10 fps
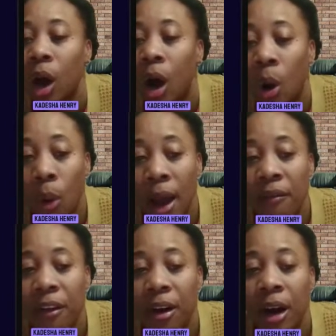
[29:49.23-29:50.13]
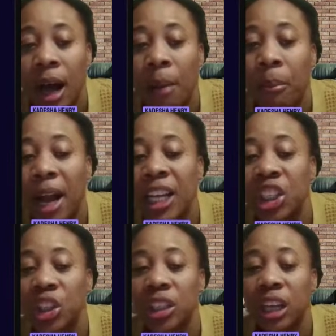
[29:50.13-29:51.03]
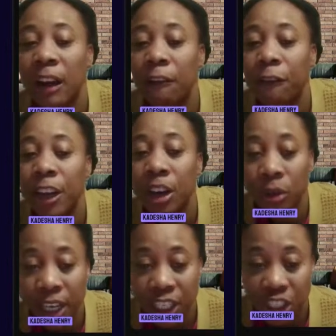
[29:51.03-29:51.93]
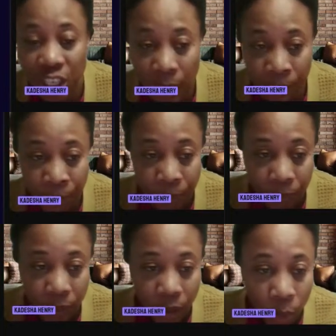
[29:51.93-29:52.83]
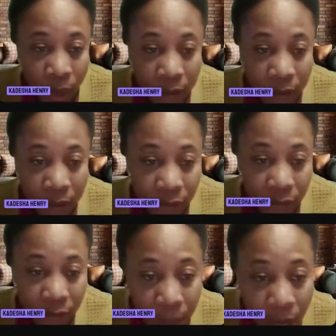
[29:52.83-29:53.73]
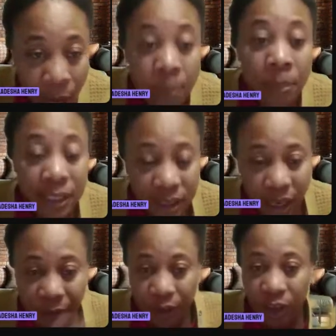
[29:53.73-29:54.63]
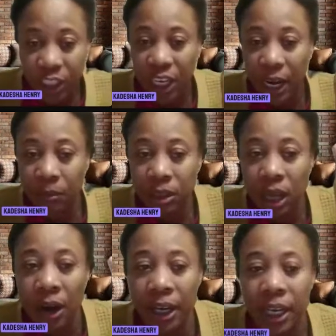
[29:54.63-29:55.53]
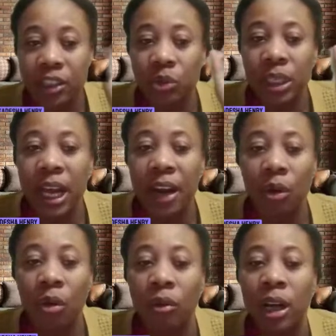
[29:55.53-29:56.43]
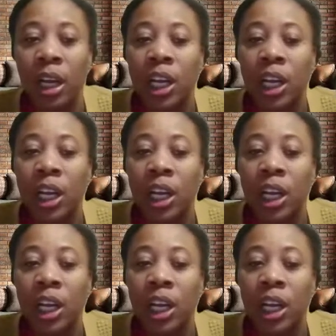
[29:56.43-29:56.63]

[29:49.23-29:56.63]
However, a malicious configuration, however, A misconfiguration. I'm sorry. Let's read that over.